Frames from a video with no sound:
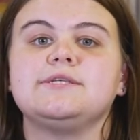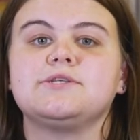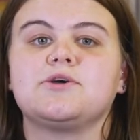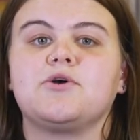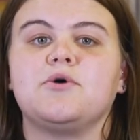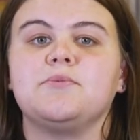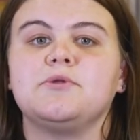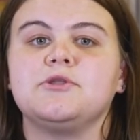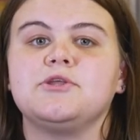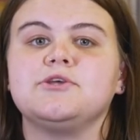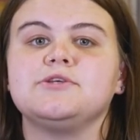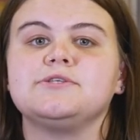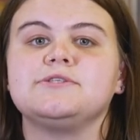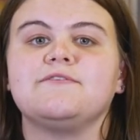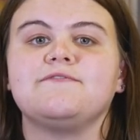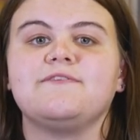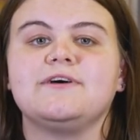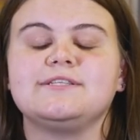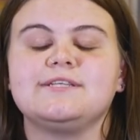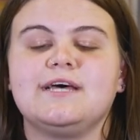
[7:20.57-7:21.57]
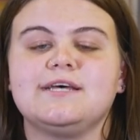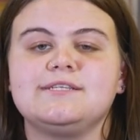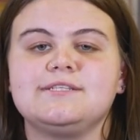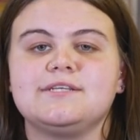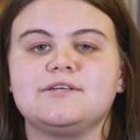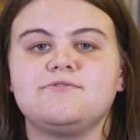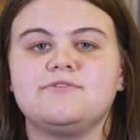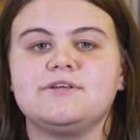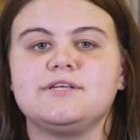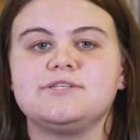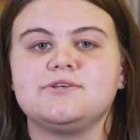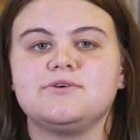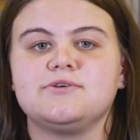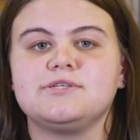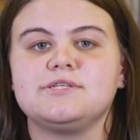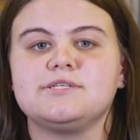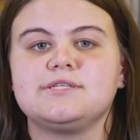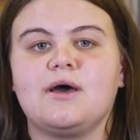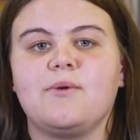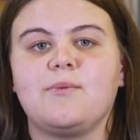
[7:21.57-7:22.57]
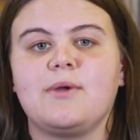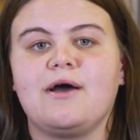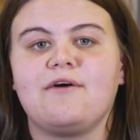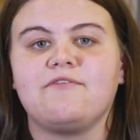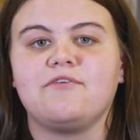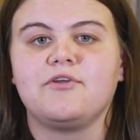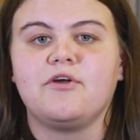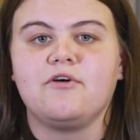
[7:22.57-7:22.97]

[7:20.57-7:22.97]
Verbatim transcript: to come and use the fantastic resources that we have on